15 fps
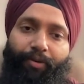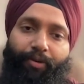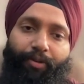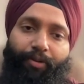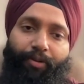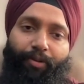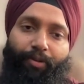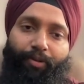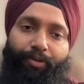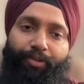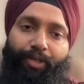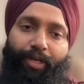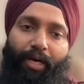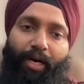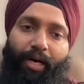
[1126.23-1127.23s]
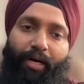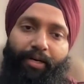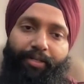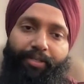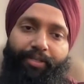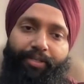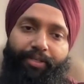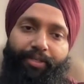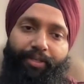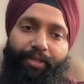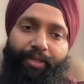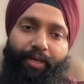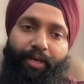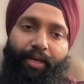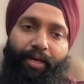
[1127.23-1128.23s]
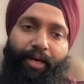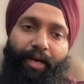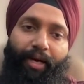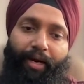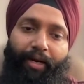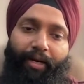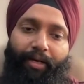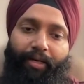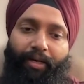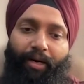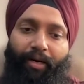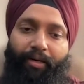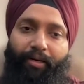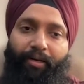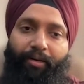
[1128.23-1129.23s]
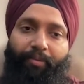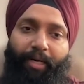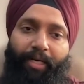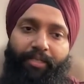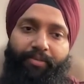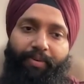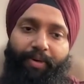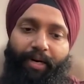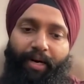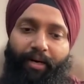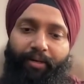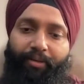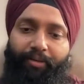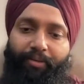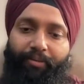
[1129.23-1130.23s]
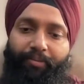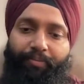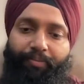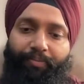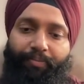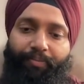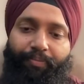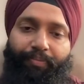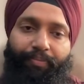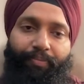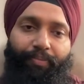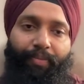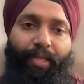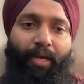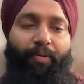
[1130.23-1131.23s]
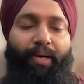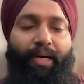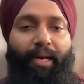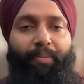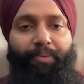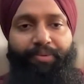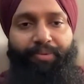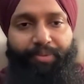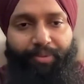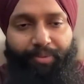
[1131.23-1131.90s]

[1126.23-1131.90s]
those cars at 100 miles per hour. Now what happens?